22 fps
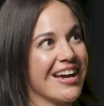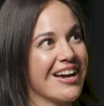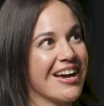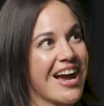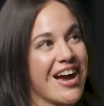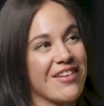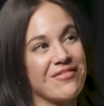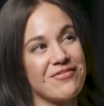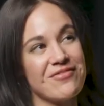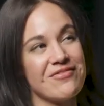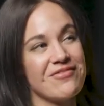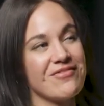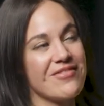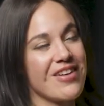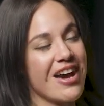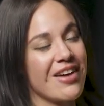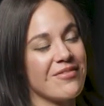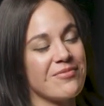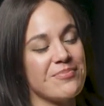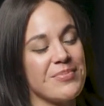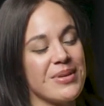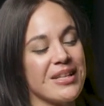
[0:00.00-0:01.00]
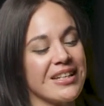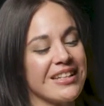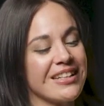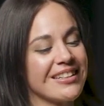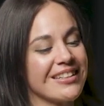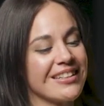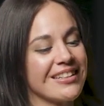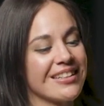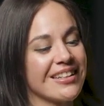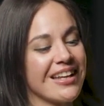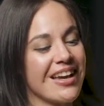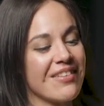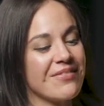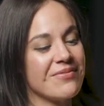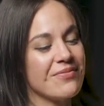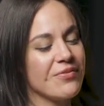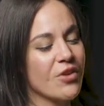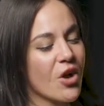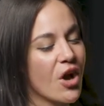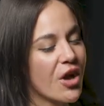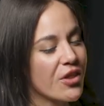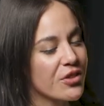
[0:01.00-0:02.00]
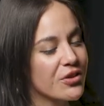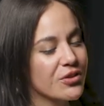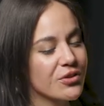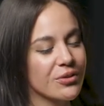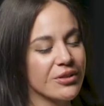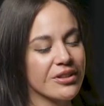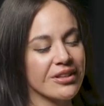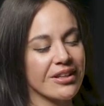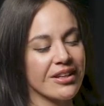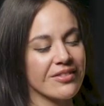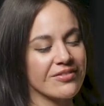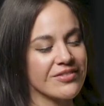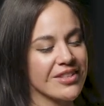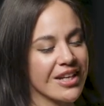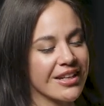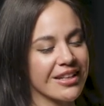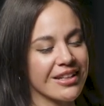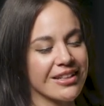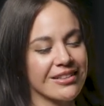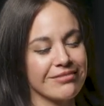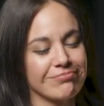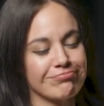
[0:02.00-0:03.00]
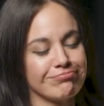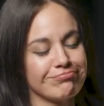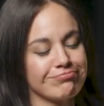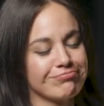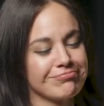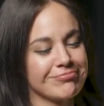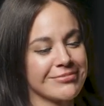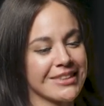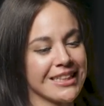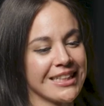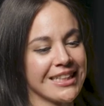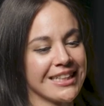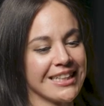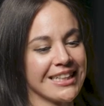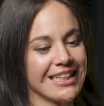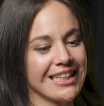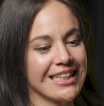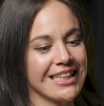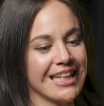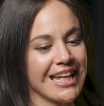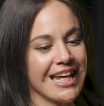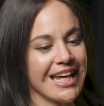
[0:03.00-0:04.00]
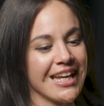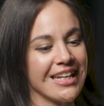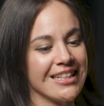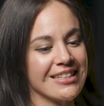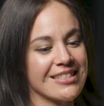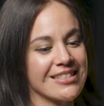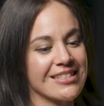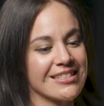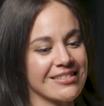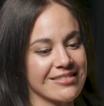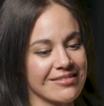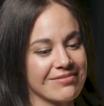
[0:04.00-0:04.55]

I've been it. I've gone through it. I've done it. And I